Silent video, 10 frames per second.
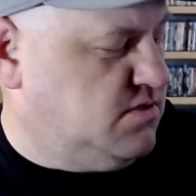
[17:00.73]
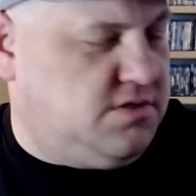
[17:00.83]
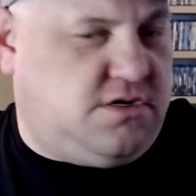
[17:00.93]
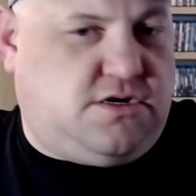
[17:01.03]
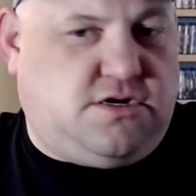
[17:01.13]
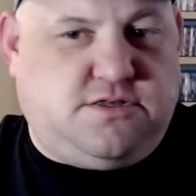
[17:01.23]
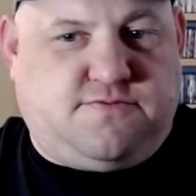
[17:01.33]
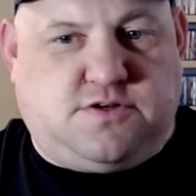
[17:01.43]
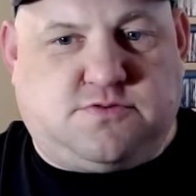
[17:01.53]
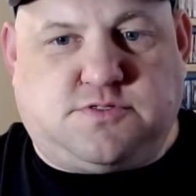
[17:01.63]
The
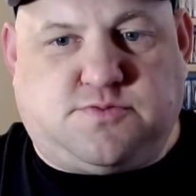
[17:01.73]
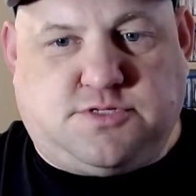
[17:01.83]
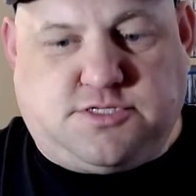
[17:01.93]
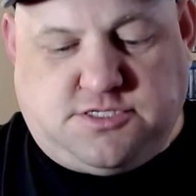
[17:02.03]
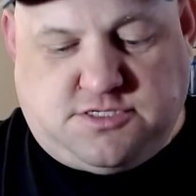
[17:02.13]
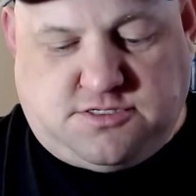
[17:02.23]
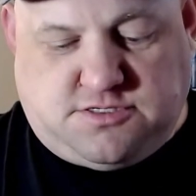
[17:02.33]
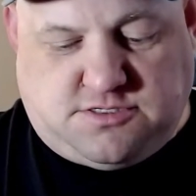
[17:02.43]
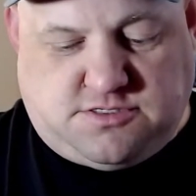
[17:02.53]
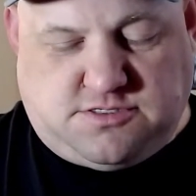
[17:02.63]
first one's pretty good.
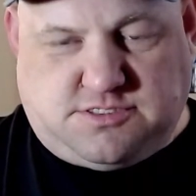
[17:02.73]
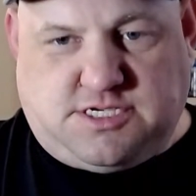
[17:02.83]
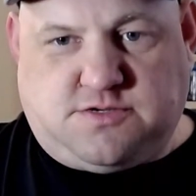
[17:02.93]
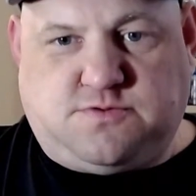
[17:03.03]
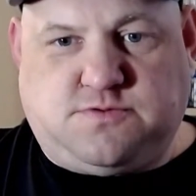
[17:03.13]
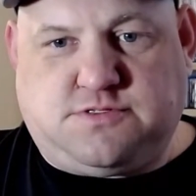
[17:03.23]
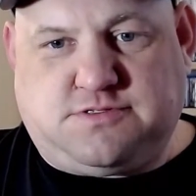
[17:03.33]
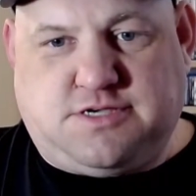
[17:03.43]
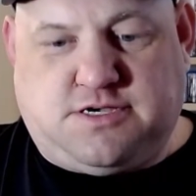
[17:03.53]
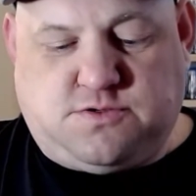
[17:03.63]
The second one's
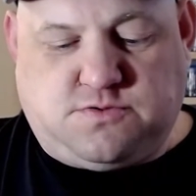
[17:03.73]
kind of